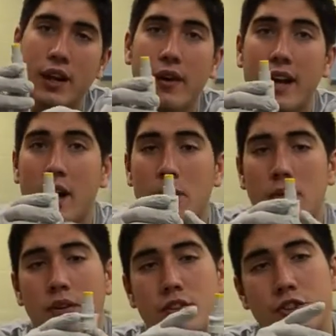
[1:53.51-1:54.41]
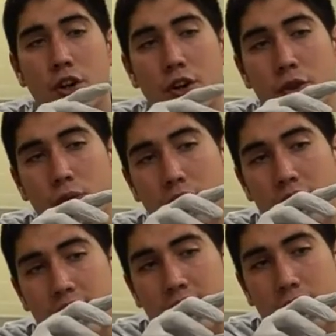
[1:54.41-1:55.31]
I want to help show you
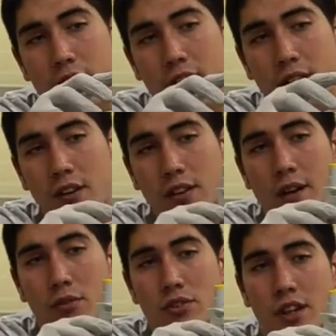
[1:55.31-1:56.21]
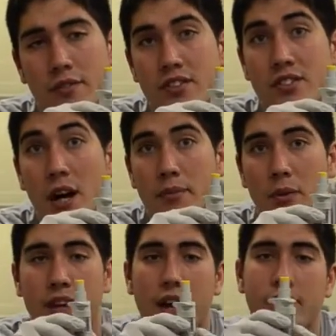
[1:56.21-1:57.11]
the different levels of the stop
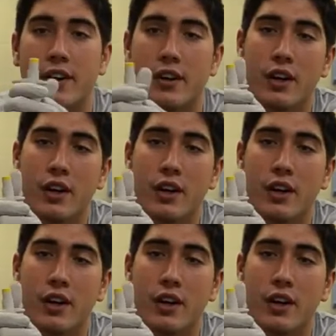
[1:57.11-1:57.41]
that we have here.